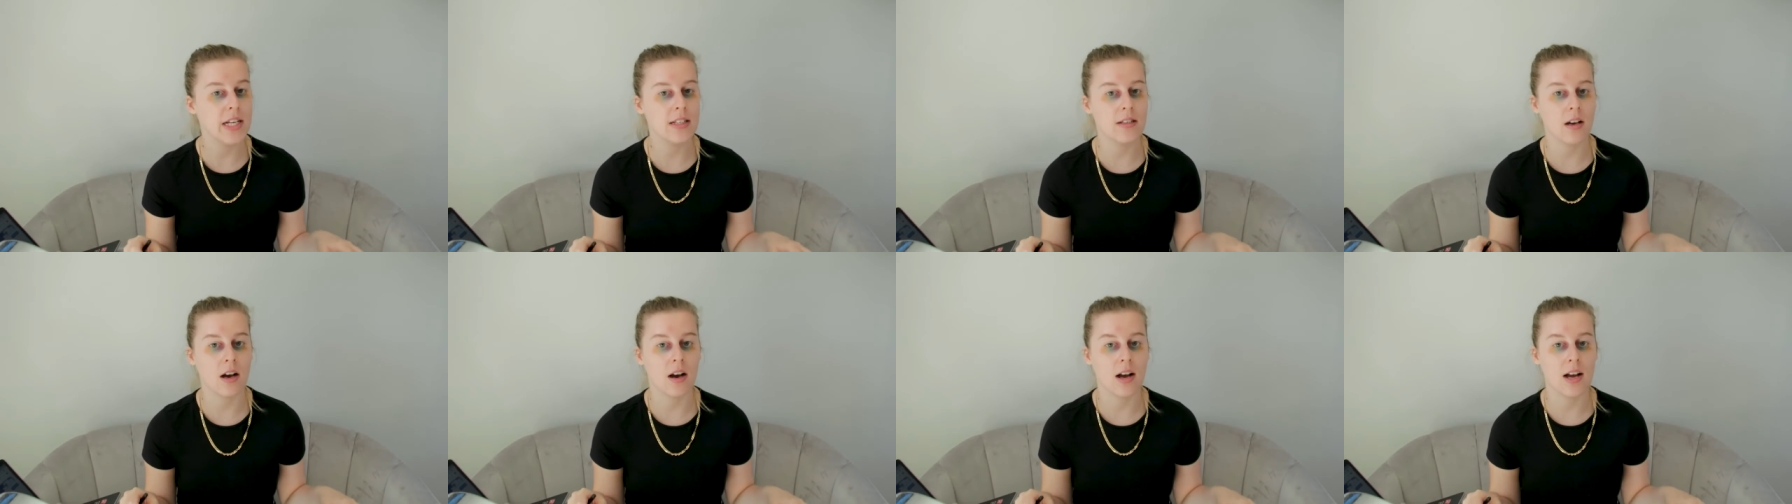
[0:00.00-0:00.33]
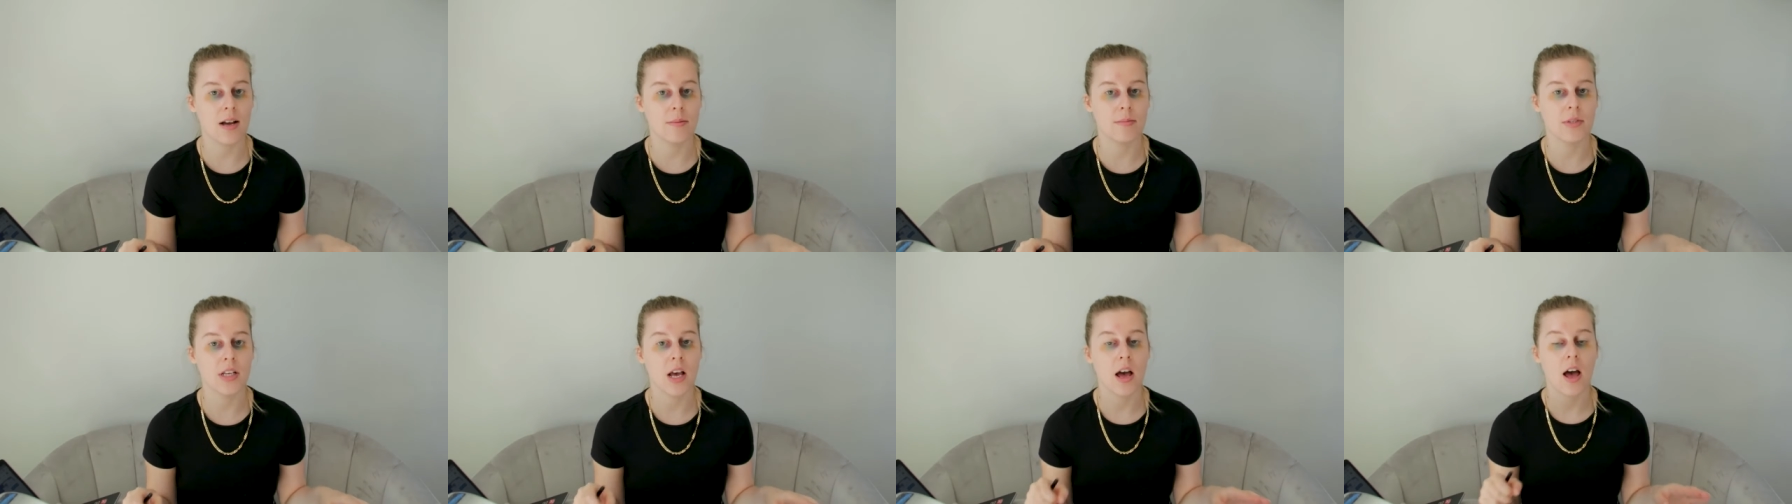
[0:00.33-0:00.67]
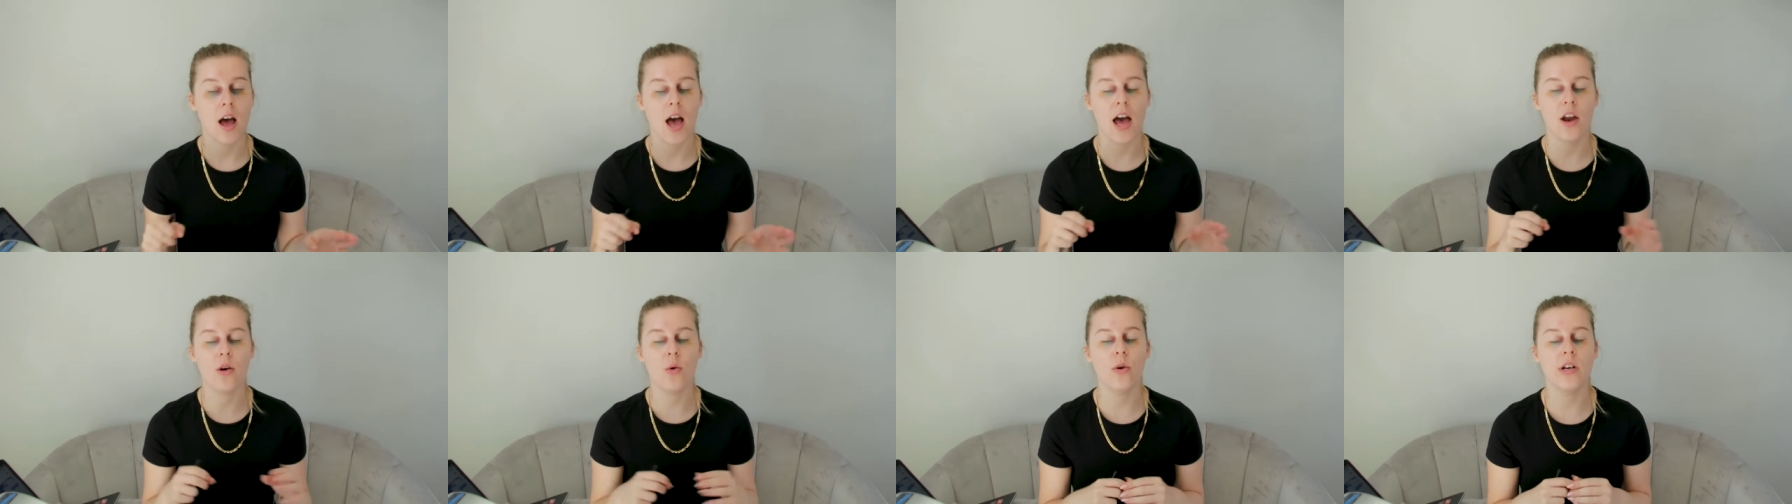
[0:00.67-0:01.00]
times
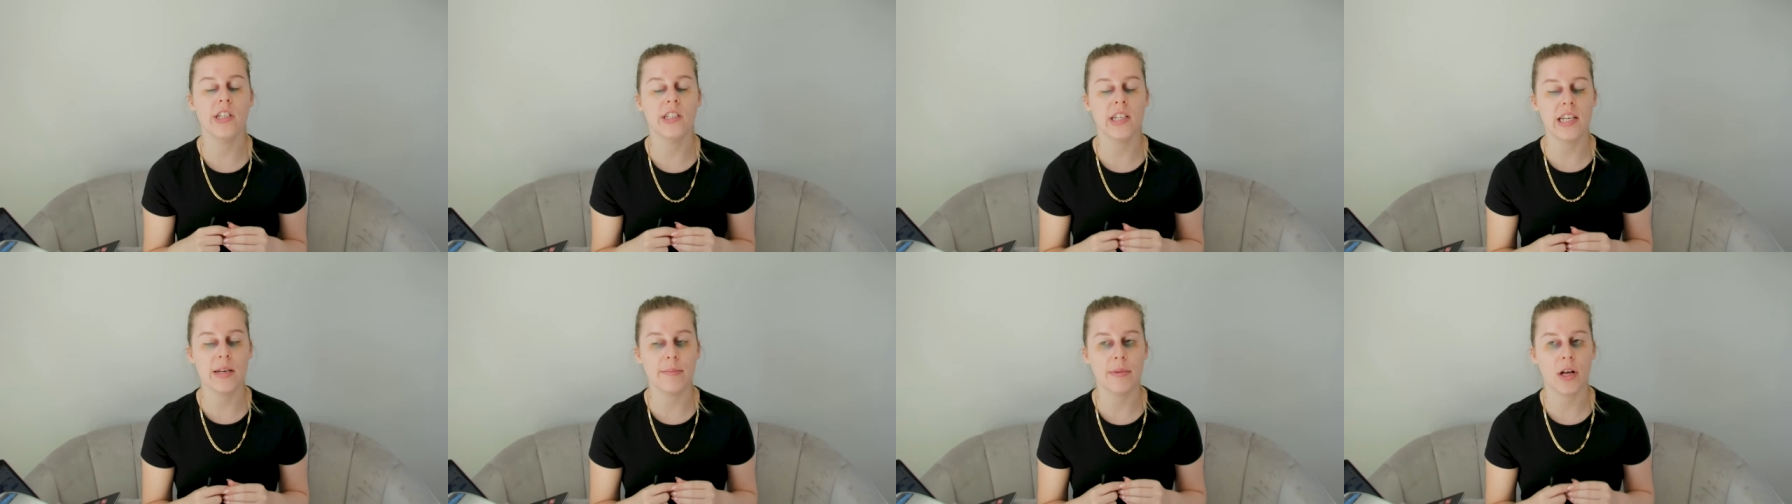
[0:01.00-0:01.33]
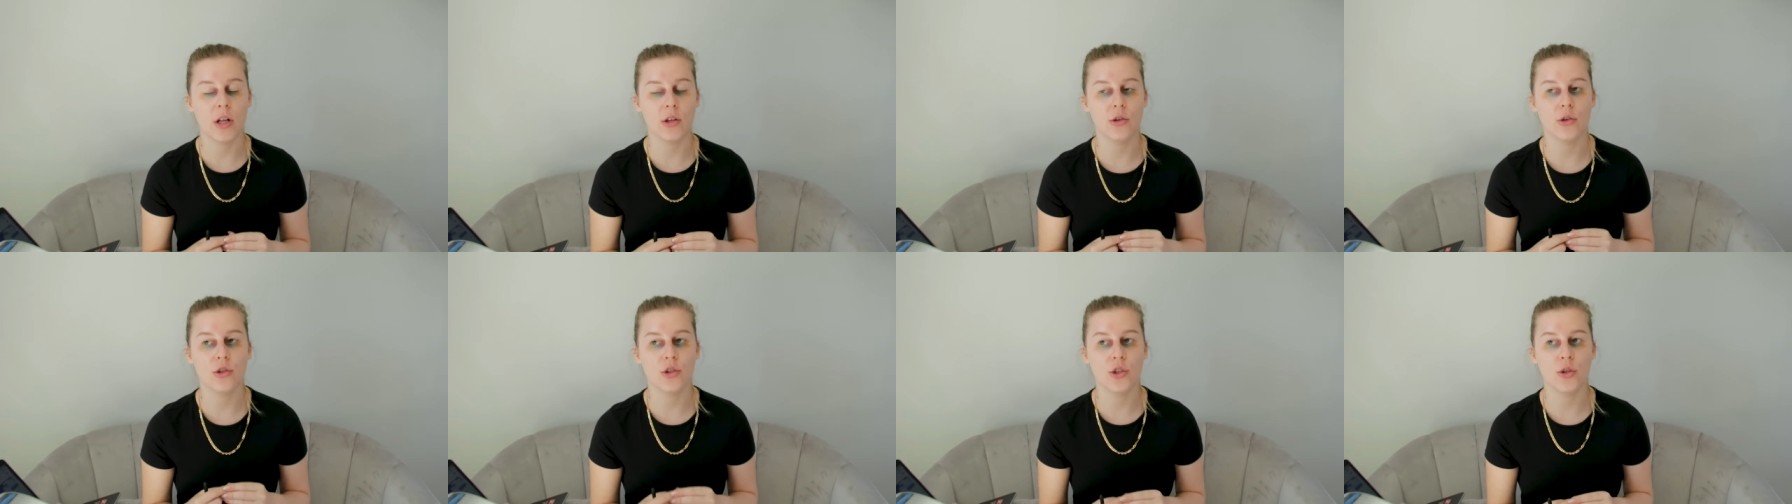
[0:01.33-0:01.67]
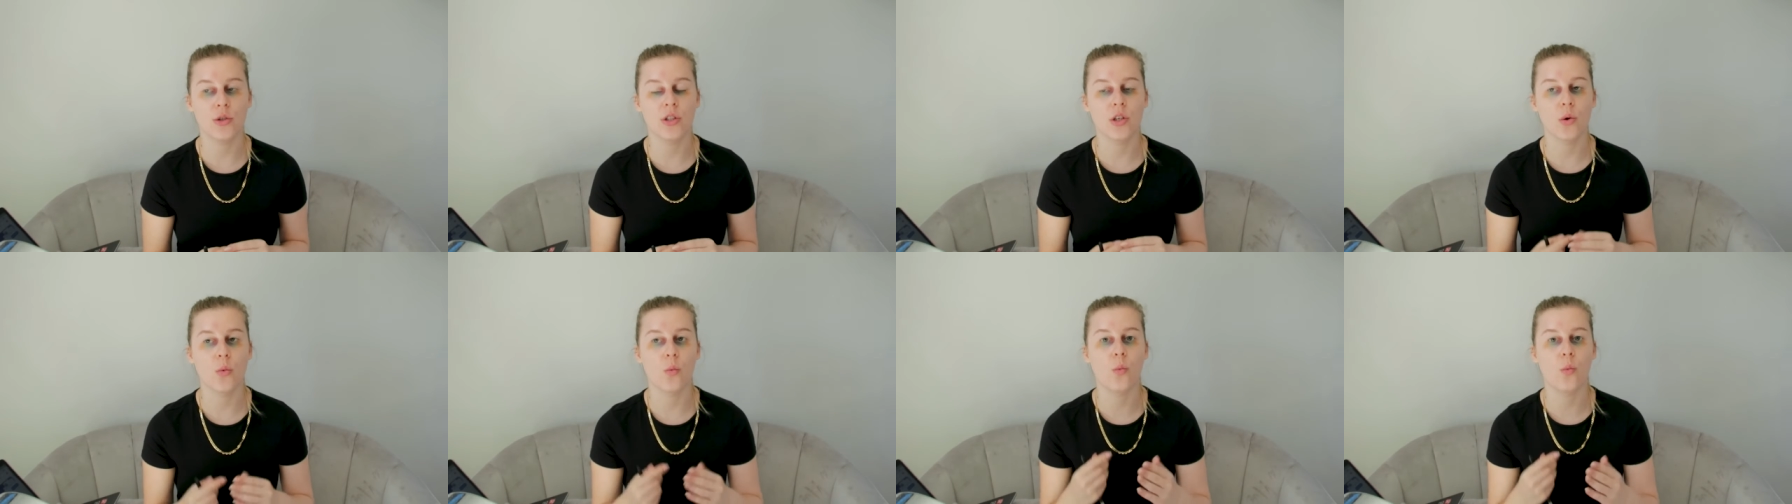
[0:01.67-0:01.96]
and always email your tutor